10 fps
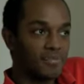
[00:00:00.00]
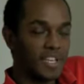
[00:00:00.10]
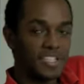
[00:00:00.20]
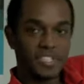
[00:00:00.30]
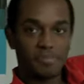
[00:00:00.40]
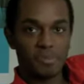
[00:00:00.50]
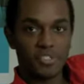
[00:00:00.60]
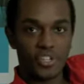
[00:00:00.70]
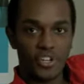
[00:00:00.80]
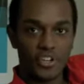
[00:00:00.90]
And just be
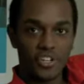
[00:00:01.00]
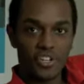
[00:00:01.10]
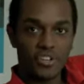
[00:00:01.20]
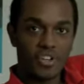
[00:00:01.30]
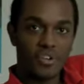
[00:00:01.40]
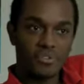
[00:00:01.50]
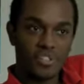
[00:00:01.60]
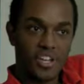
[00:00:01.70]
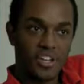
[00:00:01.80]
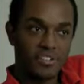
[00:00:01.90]
mature, and don't
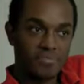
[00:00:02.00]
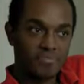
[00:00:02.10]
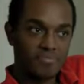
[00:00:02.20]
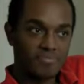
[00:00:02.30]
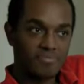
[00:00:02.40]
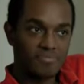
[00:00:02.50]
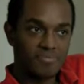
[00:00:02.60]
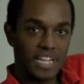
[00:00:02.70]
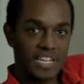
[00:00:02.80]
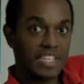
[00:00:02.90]

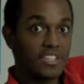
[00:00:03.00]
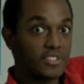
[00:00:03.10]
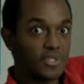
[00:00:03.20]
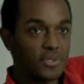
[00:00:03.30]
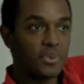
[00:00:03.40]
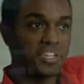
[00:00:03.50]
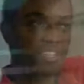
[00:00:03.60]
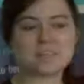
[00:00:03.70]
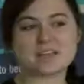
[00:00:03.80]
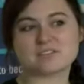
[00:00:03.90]
take things too
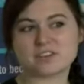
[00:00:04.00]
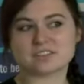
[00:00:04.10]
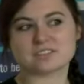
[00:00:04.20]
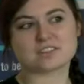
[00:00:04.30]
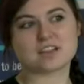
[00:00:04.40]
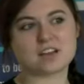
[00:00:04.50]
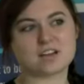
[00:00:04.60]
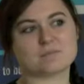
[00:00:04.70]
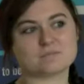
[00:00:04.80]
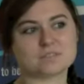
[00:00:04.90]
quickly. My advice
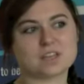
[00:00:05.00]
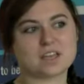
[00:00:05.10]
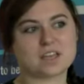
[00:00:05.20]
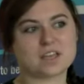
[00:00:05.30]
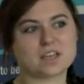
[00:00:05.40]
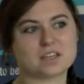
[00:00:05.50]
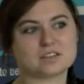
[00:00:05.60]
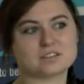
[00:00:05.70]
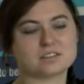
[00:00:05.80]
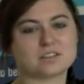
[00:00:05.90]

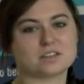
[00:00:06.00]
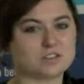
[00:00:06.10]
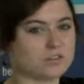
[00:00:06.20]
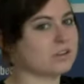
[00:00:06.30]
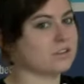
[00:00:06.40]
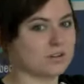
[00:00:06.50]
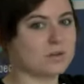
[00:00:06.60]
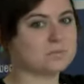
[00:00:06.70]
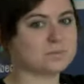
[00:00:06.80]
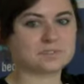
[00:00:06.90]
is, you're in
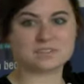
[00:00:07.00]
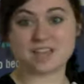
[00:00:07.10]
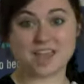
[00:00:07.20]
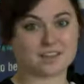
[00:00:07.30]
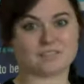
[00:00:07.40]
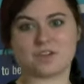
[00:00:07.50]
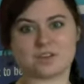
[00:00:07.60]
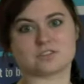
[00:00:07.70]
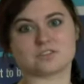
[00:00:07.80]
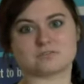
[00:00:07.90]
Europe, take
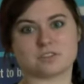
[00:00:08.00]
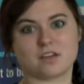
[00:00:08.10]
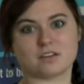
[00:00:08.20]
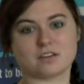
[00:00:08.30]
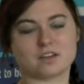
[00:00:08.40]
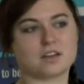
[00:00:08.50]
advantage of that.